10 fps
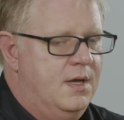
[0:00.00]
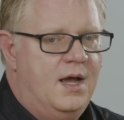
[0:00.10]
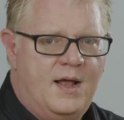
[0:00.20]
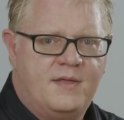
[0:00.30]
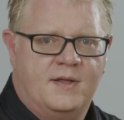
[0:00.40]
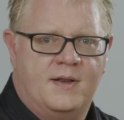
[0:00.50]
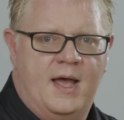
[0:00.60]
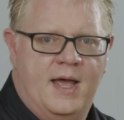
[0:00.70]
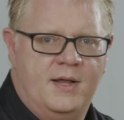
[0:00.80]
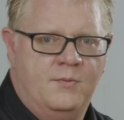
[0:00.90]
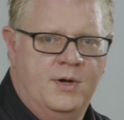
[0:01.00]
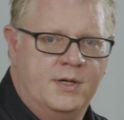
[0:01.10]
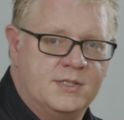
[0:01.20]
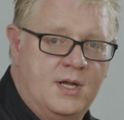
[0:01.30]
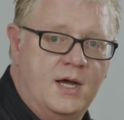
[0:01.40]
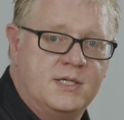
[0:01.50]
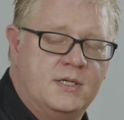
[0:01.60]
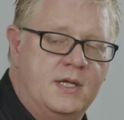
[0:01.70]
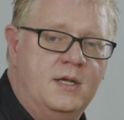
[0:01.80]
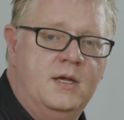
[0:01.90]
and I think that edit works
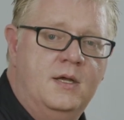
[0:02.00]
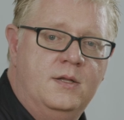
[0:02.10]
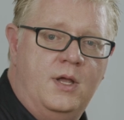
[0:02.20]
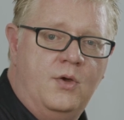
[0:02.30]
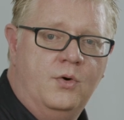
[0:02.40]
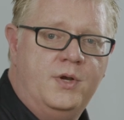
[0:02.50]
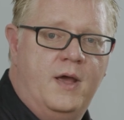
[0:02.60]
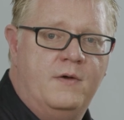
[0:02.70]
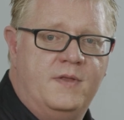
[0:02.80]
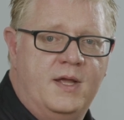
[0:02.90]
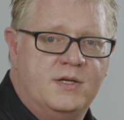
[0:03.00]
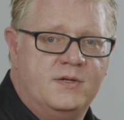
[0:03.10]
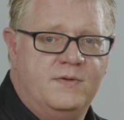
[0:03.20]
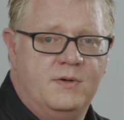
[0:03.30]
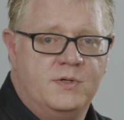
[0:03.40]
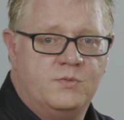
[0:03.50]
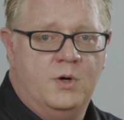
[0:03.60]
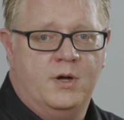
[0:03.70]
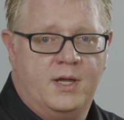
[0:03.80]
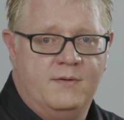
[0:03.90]
nicely. The audio of the interview is
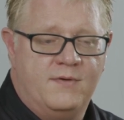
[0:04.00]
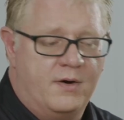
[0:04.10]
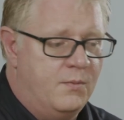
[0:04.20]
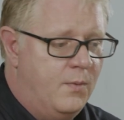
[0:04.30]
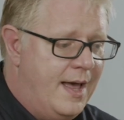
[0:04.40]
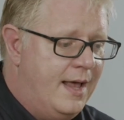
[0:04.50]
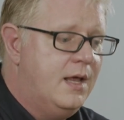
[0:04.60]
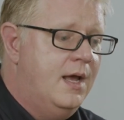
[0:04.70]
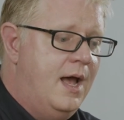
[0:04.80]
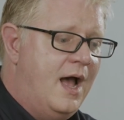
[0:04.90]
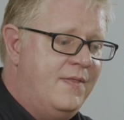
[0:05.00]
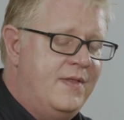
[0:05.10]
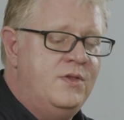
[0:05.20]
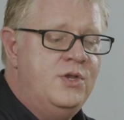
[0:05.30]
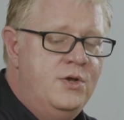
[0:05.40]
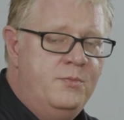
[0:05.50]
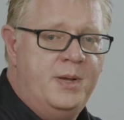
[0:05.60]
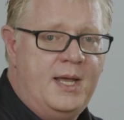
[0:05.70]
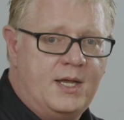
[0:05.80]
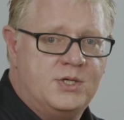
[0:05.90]
working very well, and the new
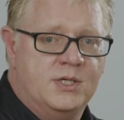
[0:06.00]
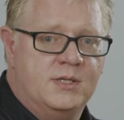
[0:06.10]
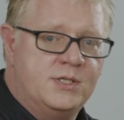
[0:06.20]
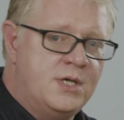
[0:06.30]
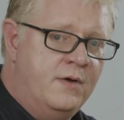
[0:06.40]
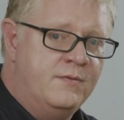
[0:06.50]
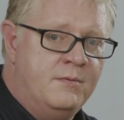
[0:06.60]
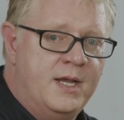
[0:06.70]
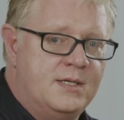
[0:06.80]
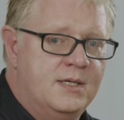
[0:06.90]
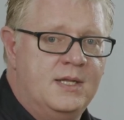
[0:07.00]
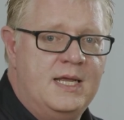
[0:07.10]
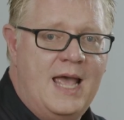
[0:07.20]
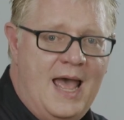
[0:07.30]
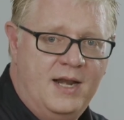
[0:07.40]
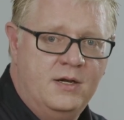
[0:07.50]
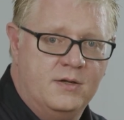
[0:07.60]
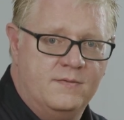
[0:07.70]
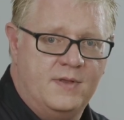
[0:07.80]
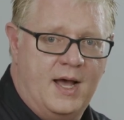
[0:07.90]
picture that's overwritten the end
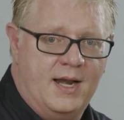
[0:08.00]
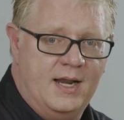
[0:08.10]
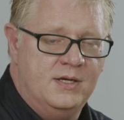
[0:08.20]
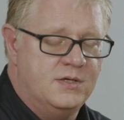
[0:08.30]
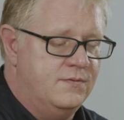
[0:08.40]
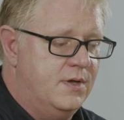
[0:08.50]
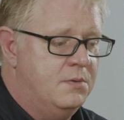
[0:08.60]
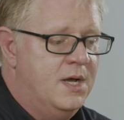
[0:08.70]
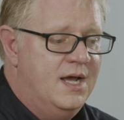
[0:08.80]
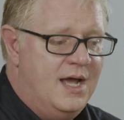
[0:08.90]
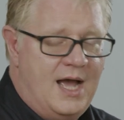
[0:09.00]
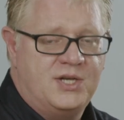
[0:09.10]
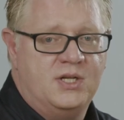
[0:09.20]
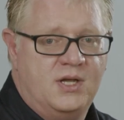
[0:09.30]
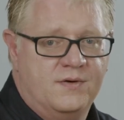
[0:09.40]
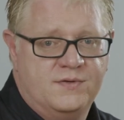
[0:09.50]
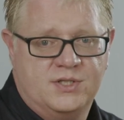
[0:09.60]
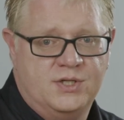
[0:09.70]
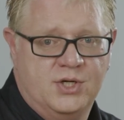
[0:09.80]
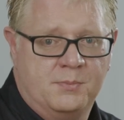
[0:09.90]
of that interview actually covers
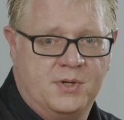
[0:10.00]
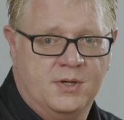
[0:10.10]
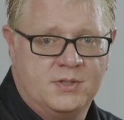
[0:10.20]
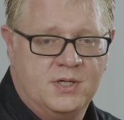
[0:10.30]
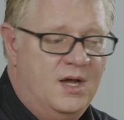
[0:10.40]
the jump cut.